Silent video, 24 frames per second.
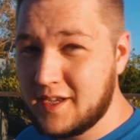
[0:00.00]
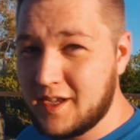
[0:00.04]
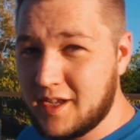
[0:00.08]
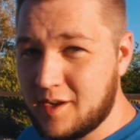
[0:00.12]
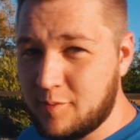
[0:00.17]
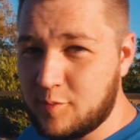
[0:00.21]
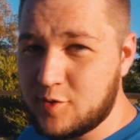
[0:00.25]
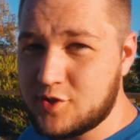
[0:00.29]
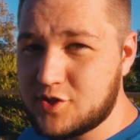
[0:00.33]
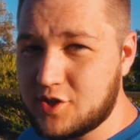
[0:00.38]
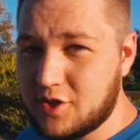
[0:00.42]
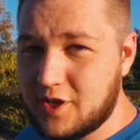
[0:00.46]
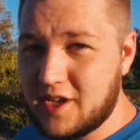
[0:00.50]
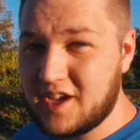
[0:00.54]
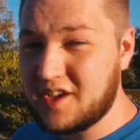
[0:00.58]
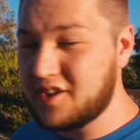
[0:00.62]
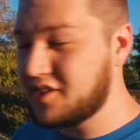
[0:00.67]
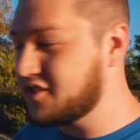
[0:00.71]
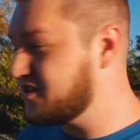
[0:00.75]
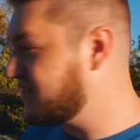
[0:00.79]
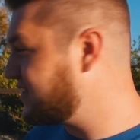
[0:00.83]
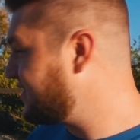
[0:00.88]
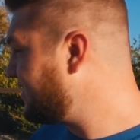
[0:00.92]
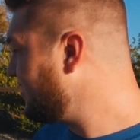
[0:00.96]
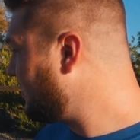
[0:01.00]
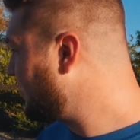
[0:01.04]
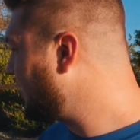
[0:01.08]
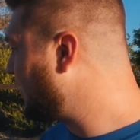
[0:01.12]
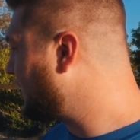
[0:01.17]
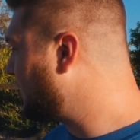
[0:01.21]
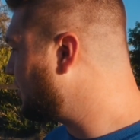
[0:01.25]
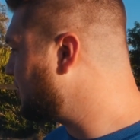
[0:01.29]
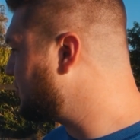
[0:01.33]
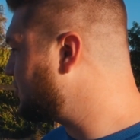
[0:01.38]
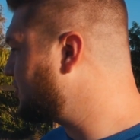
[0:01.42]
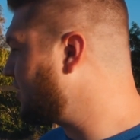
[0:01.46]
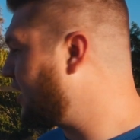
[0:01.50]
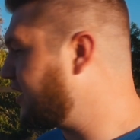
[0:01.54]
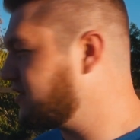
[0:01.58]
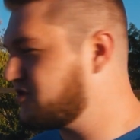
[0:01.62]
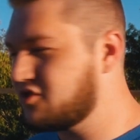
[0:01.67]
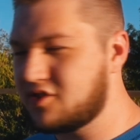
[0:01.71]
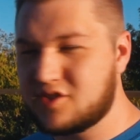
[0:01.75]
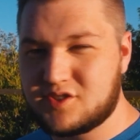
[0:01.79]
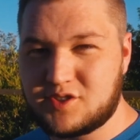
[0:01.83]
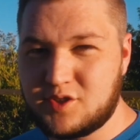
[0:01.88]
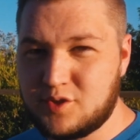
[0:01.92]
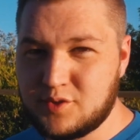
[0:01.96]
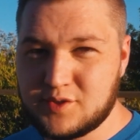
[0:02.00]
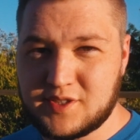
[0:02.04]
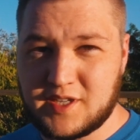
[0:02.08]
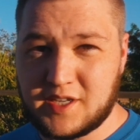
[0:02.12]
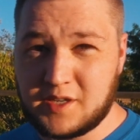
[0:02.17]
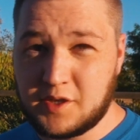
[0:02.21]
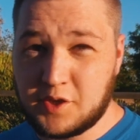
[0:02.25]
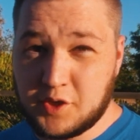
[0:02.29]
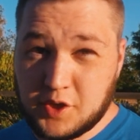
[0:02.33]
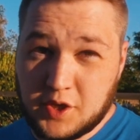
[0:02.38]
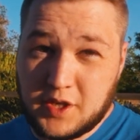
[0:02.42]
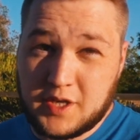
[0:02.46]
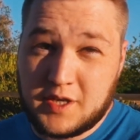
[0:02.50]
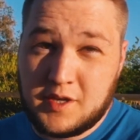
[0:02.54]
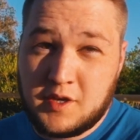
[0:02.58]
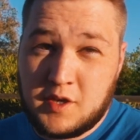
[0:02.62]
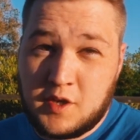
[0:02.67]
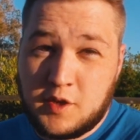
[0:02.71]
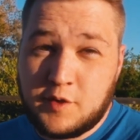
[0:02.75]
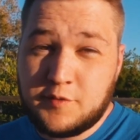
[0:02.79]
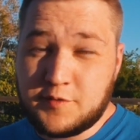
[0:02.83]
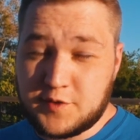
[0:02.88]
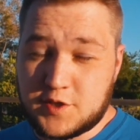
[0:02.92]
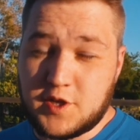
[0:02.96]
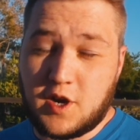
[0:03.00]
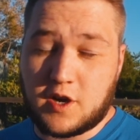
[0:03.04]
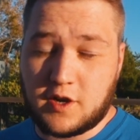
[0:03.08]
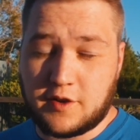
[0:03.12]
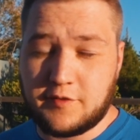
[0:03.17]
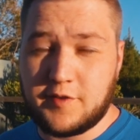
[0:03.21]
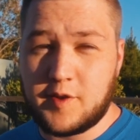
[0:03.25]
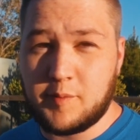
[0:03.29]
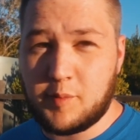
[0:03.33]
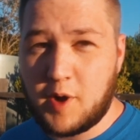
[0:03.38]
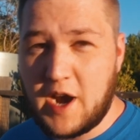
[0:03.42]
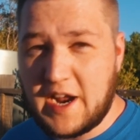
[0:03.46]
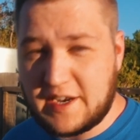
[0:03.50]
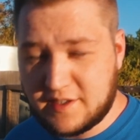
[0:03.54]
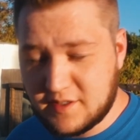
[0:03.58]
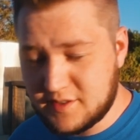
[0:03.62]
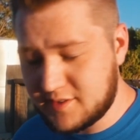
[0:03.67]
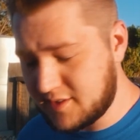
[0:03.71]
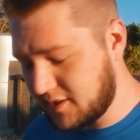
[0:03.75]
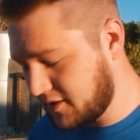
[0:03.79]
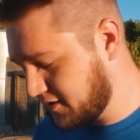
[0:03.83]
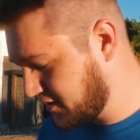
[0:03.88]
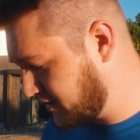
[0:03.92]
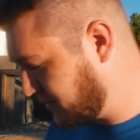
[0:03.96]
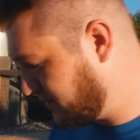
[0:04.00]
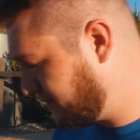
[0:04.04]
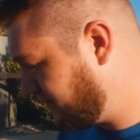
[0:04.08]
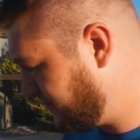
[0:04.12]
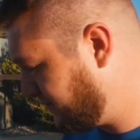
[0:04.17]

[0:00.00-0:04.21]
I'm gonna show you how you can still get good shots just using good photography practices.